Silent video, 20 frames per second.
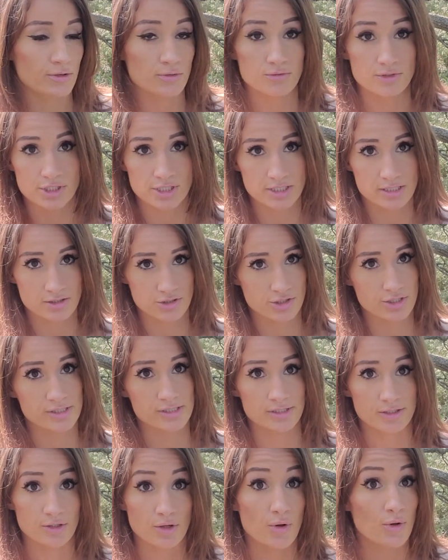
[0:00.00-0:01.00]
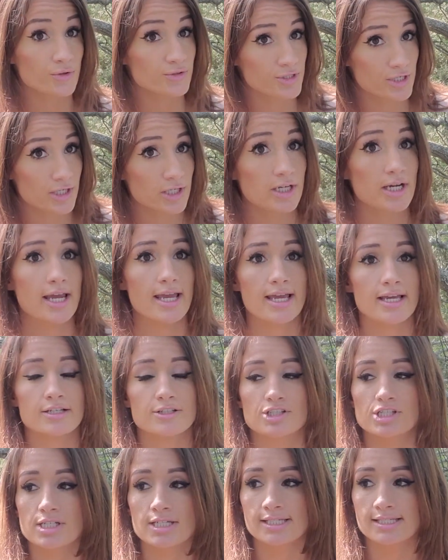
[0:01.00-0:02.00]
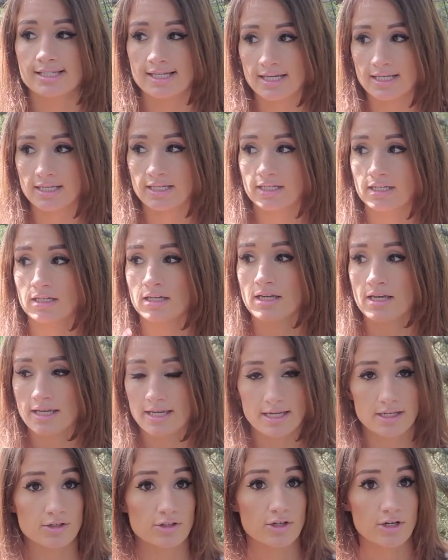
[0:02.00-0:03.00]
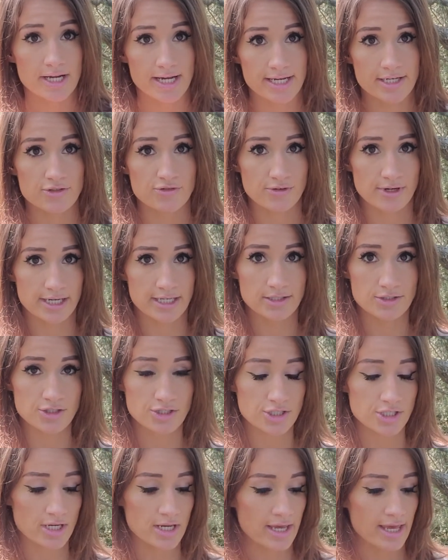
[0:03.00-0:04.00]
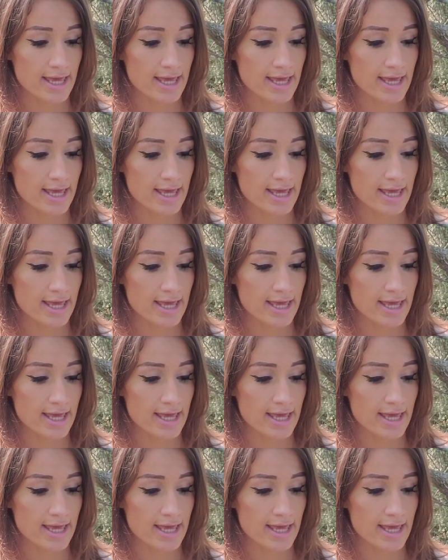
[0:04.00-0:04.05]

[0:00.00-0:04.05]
She's a little older and she's dating in her age range.